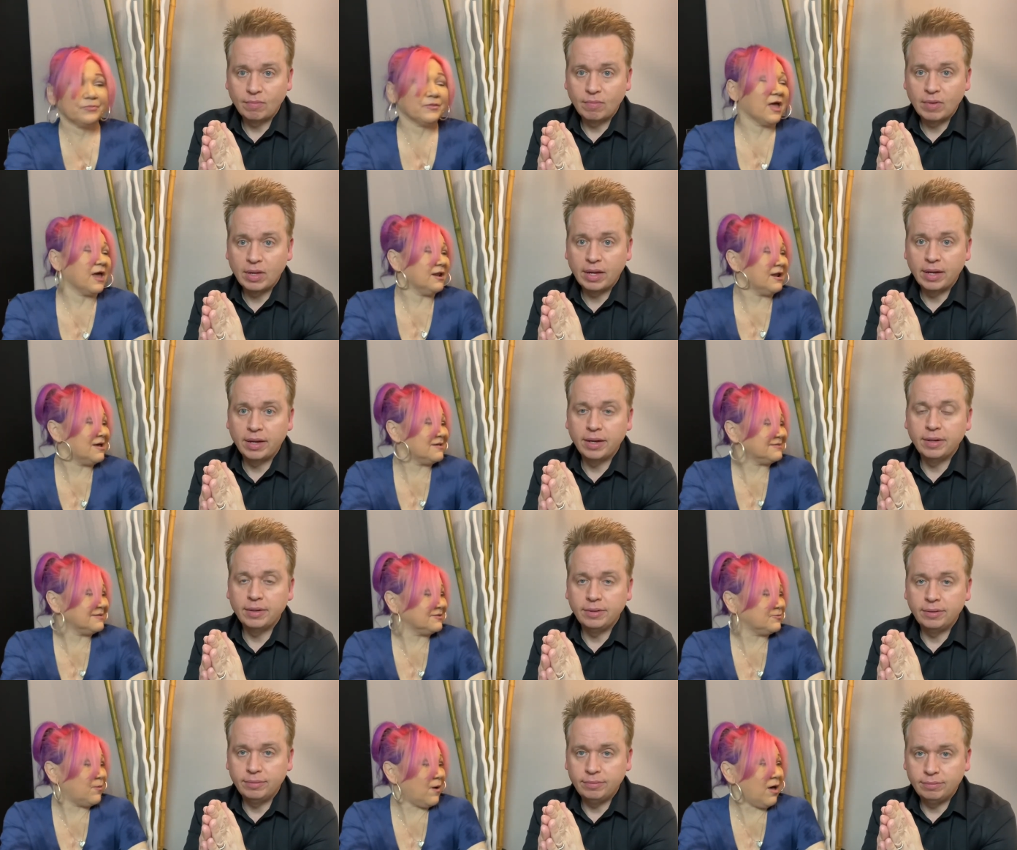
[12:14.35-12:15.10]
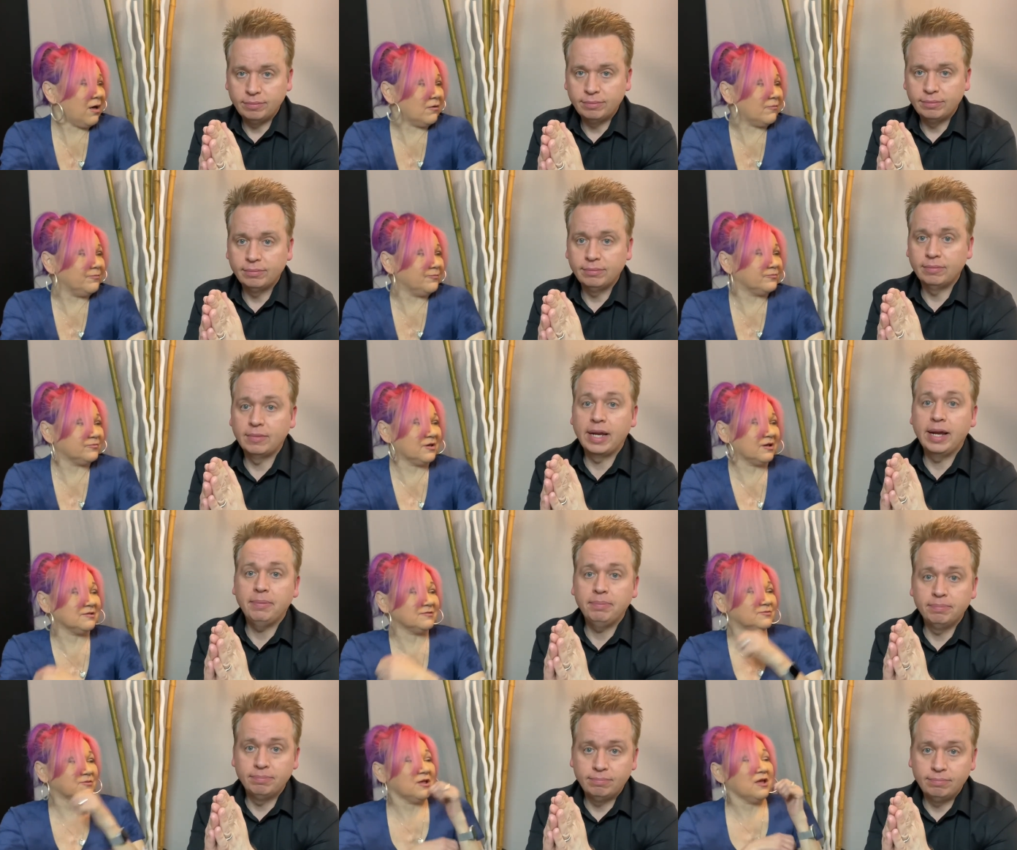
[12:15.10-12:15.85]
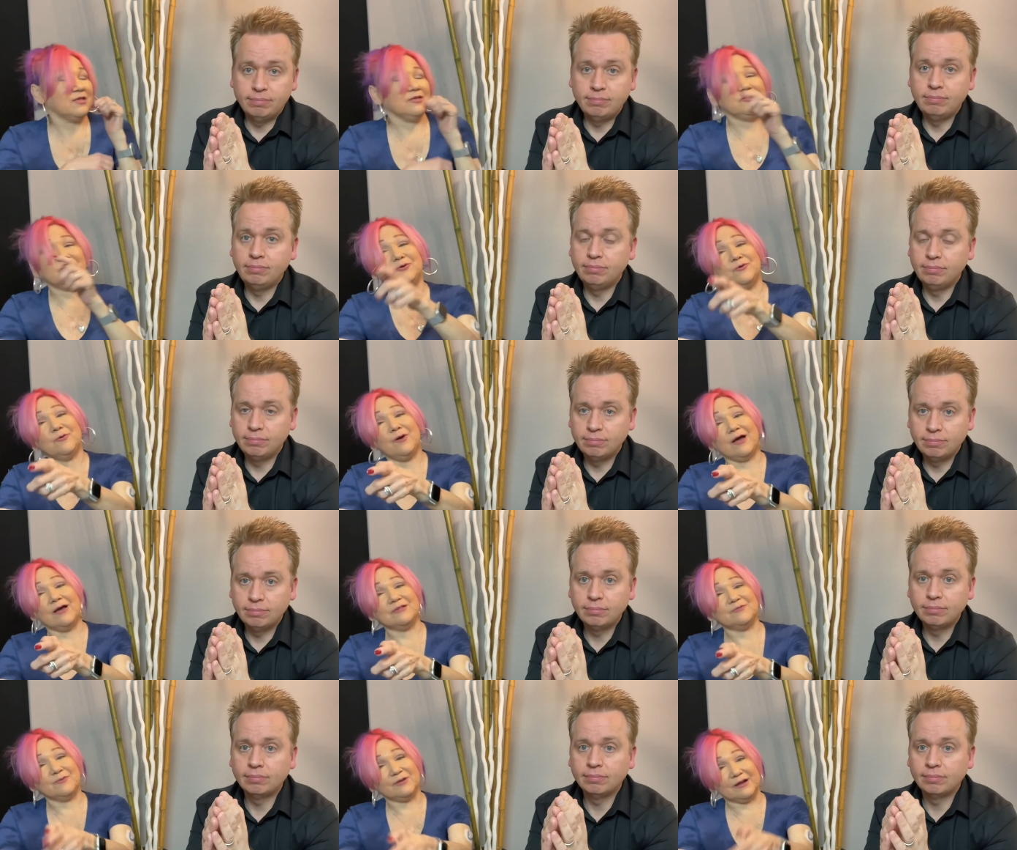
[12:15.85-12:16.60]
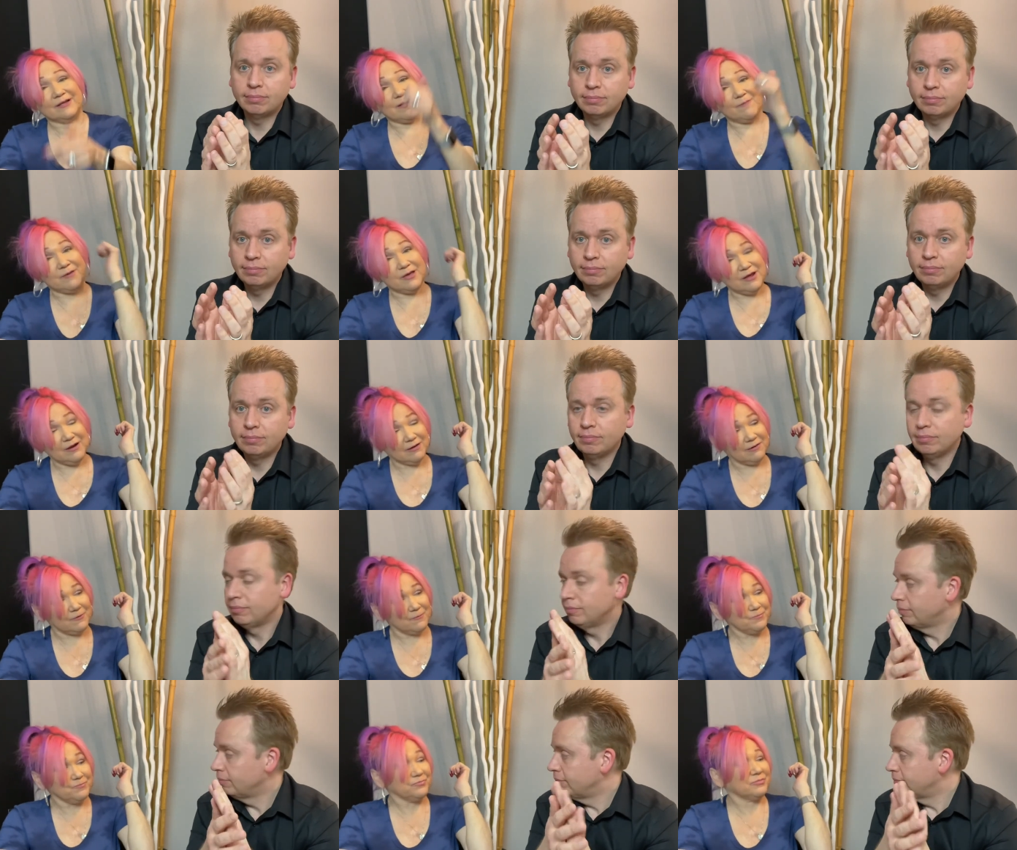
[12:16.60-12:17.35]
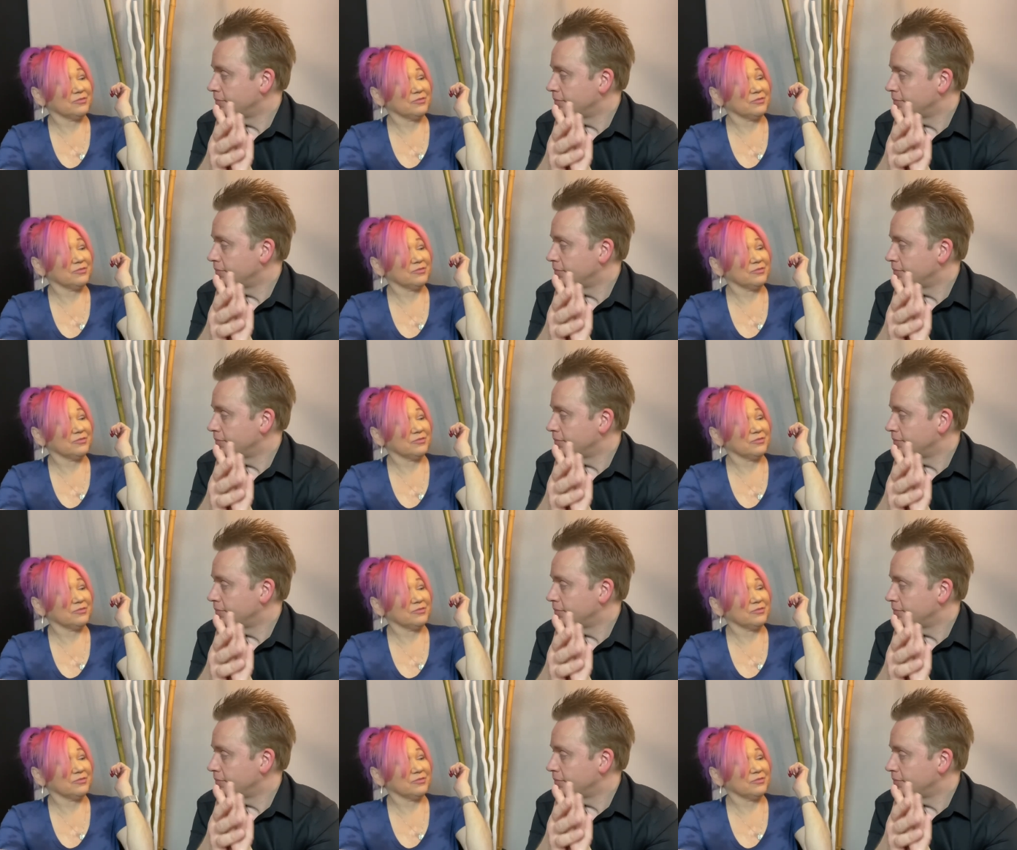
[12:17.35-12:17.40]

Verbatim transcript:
Speaker 1: And us as well, because yeah. you guys want to come here,